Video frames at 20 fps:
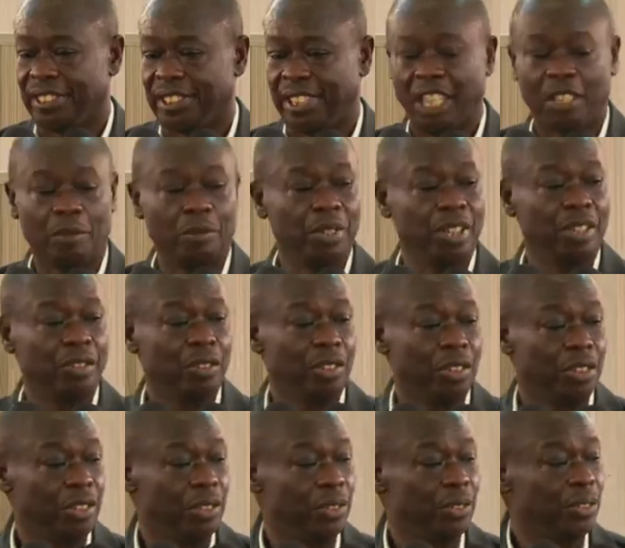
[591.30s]
Let me
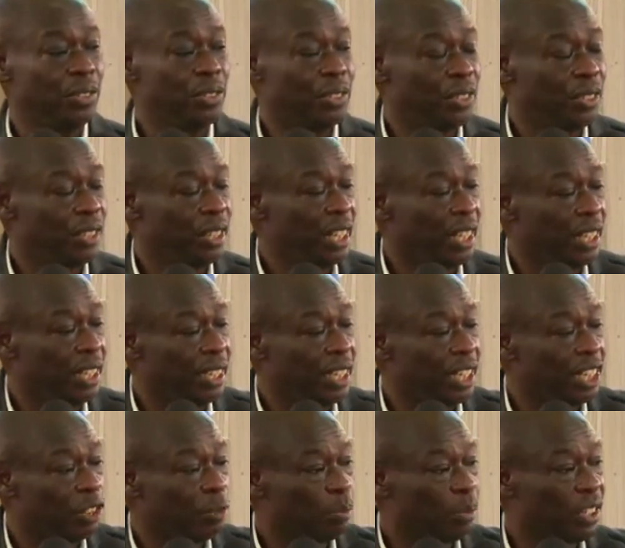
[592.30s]
introduce the
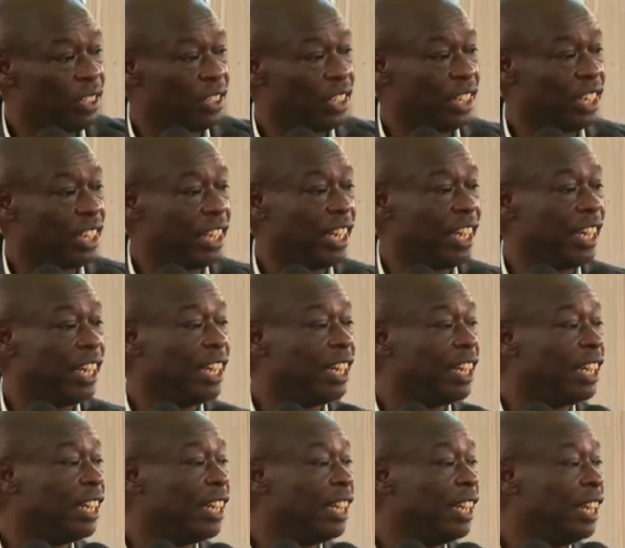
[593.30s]
leaders present
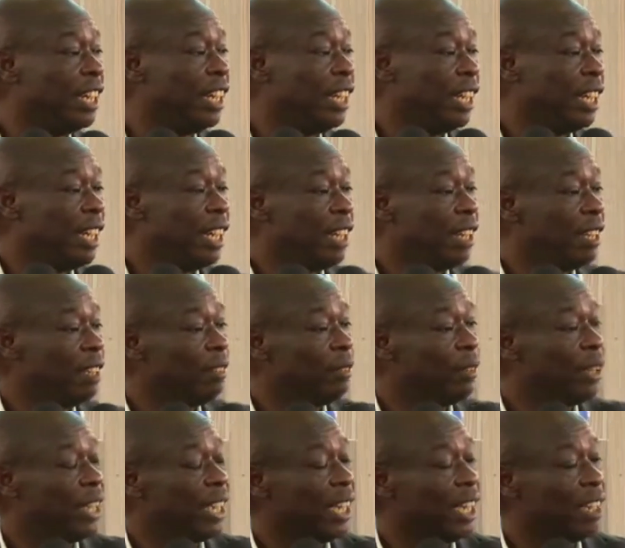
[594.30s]
here.
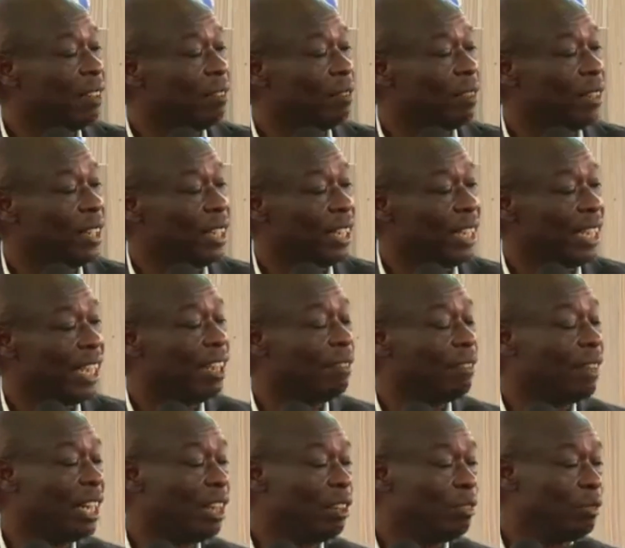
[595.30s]
We have the
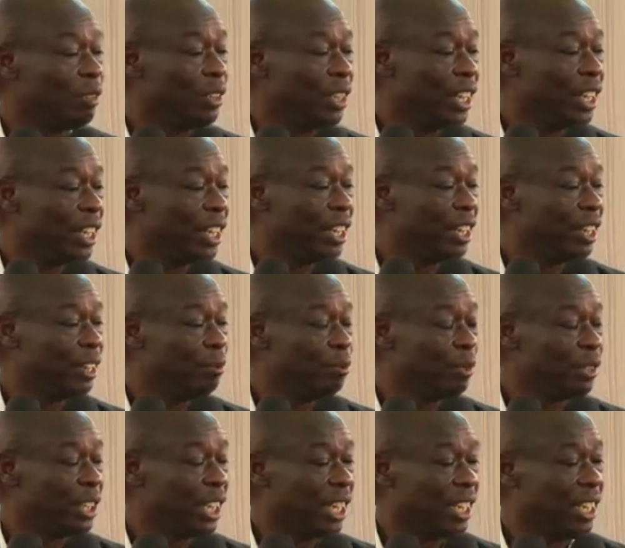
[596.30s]
governor of Nyeri,
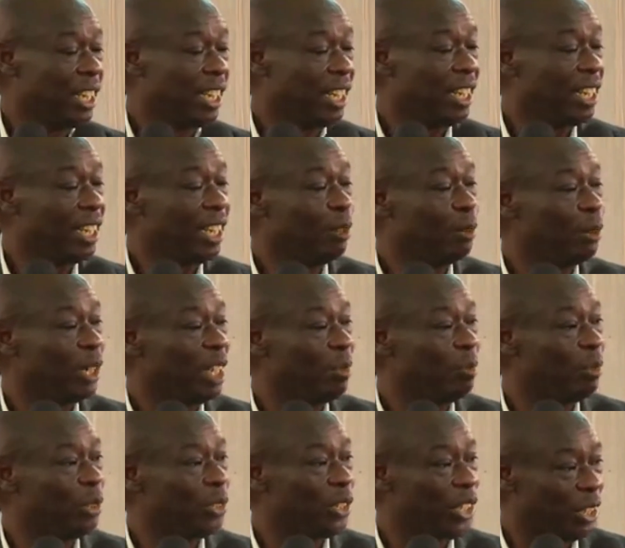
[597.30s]
Mutaika Higa, who
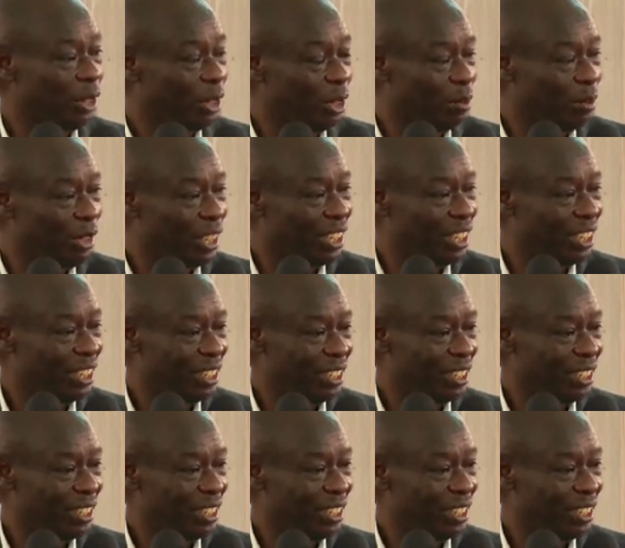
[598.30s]
came to check on me.